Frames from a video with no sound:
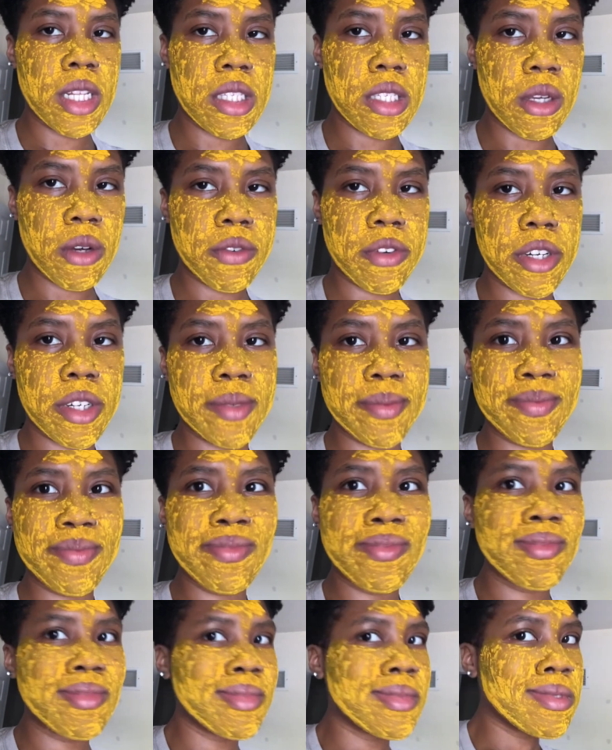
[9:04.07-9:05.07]
over.
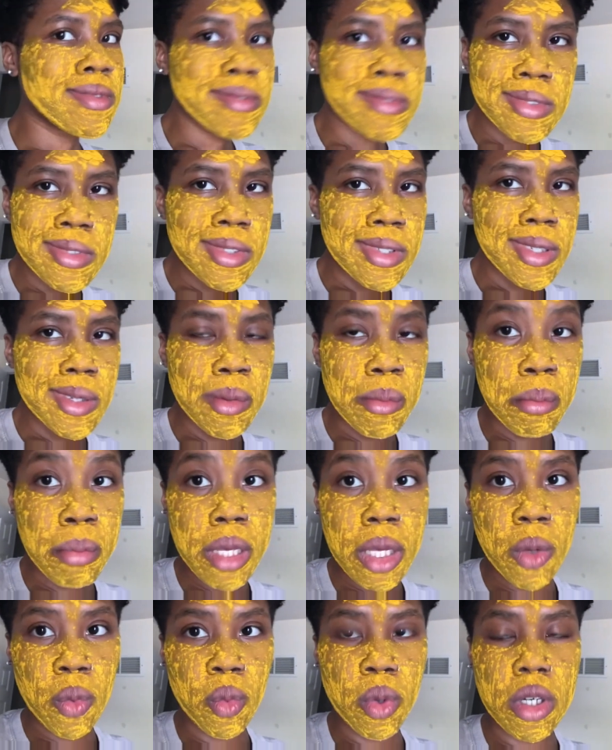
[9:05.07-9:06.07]

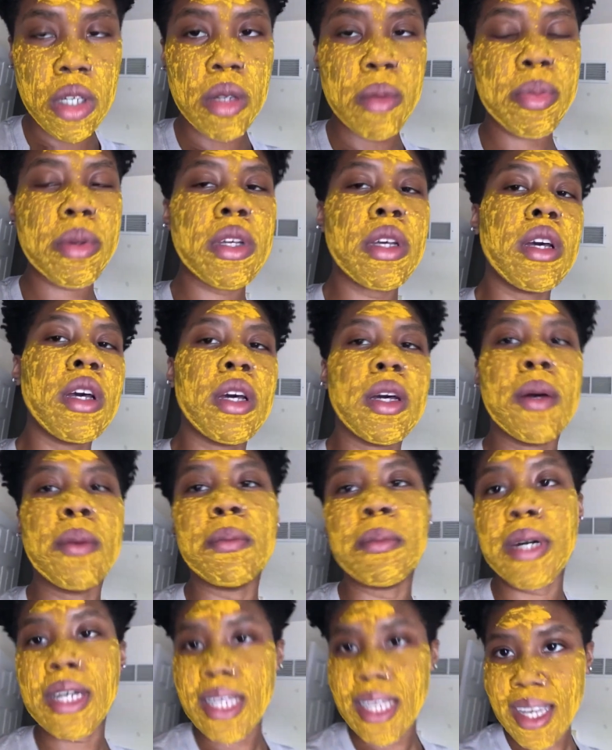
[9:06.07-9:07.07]
Big whoop.
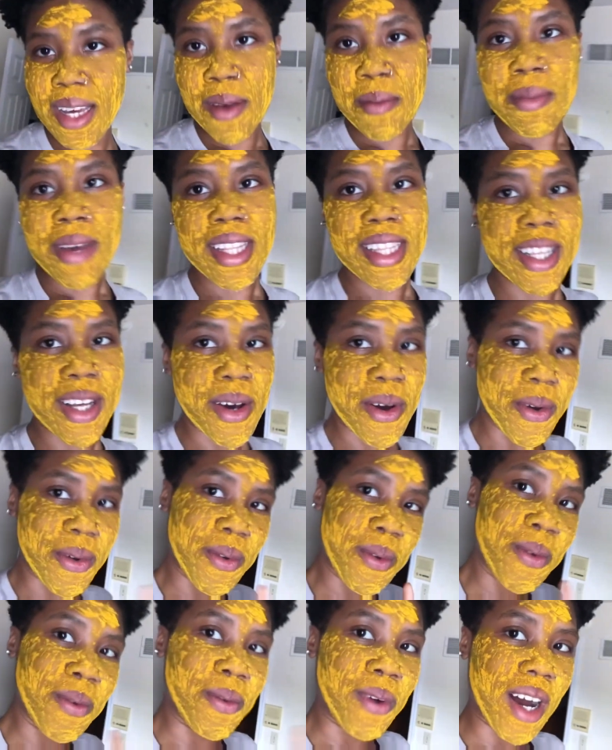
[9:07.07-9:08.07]
But yeah, I'm about to go
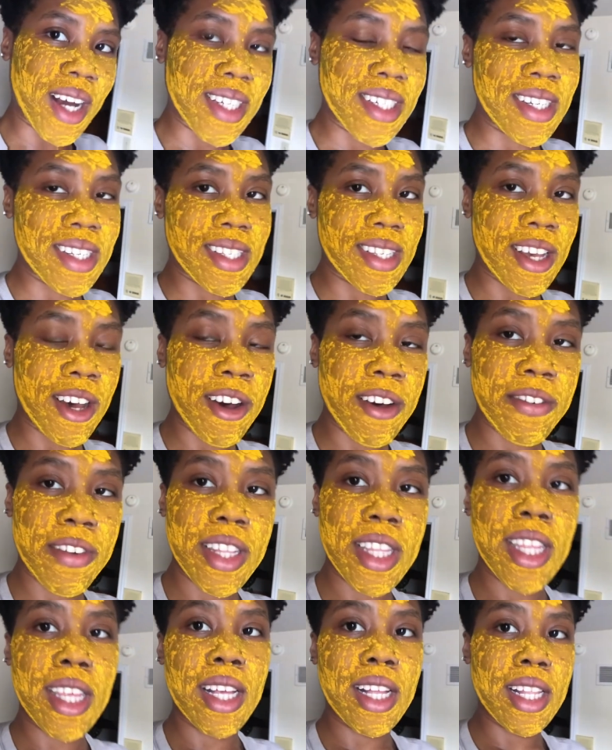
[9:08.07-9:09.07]
wash this off
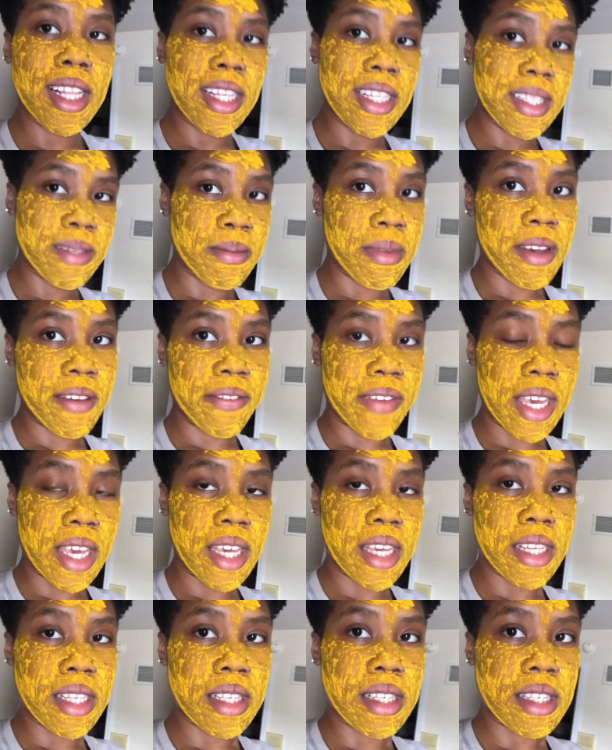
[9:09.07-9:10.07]
and then cleanse my
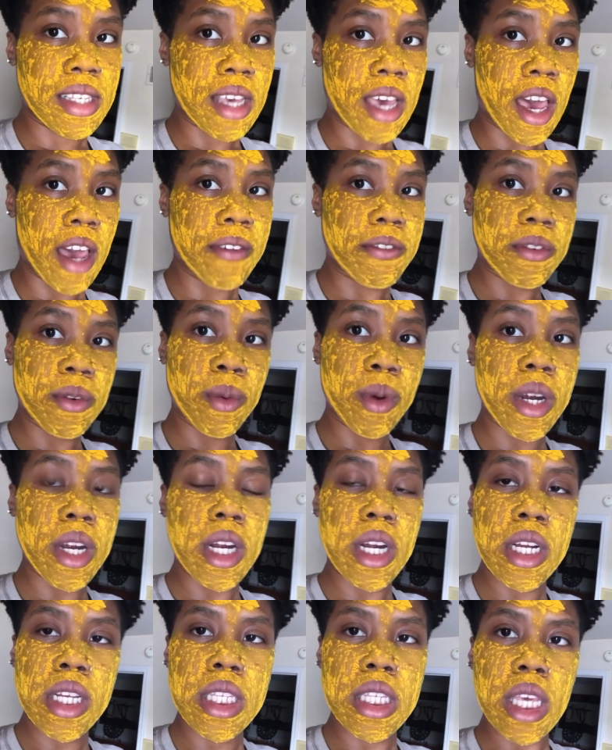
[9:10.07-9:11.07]
face
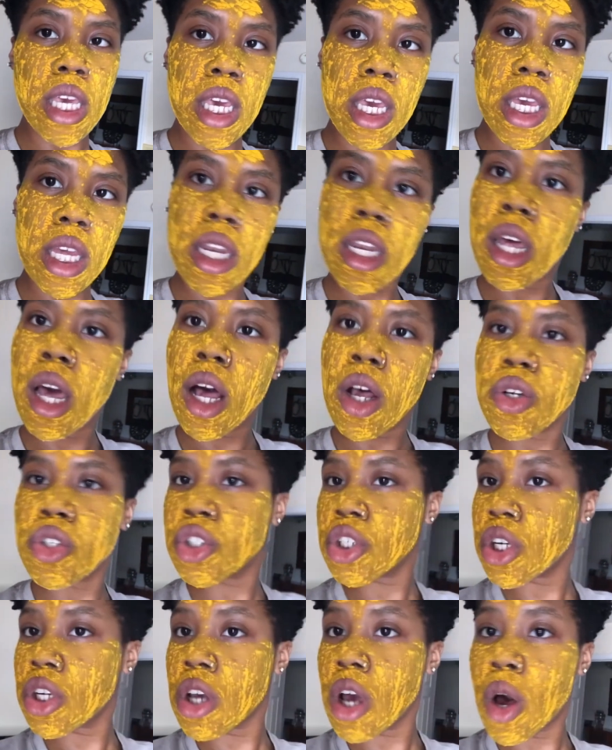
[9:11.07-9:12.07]
afterwards. And I'll
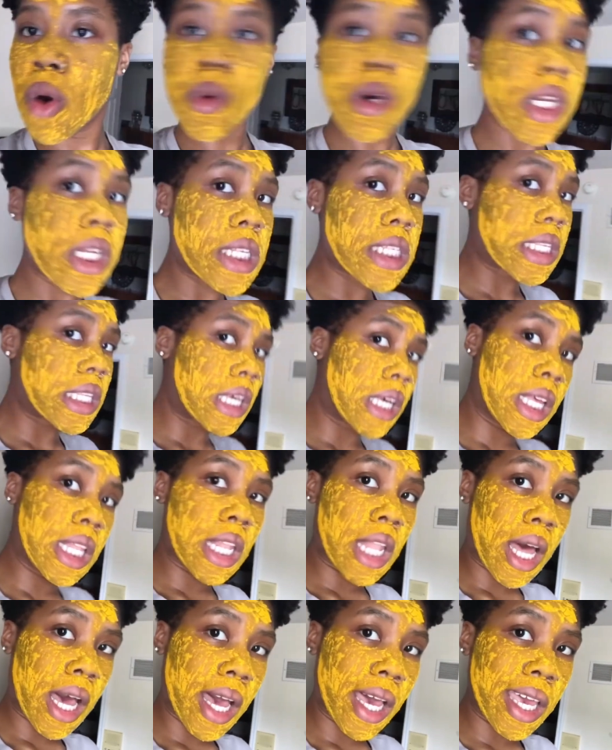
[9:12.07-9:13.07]
show y'all what it's looking
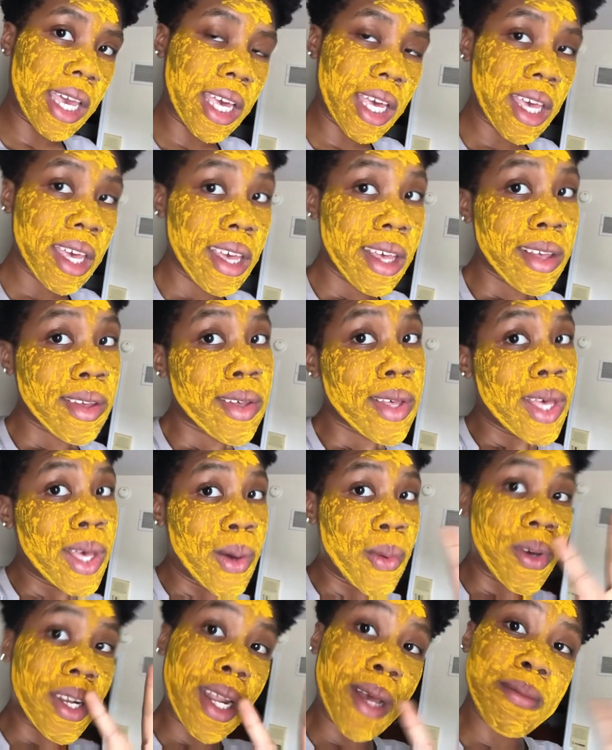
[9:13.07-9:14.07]
like
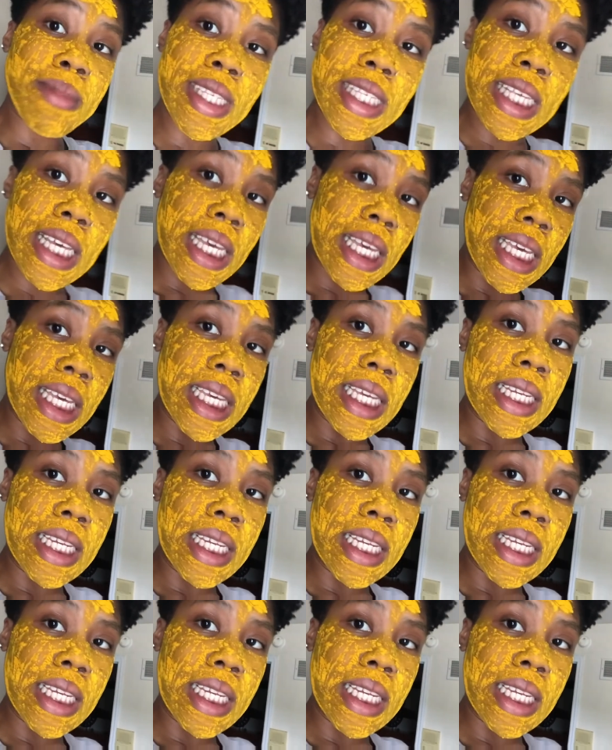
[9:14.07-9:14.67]
when I'm done.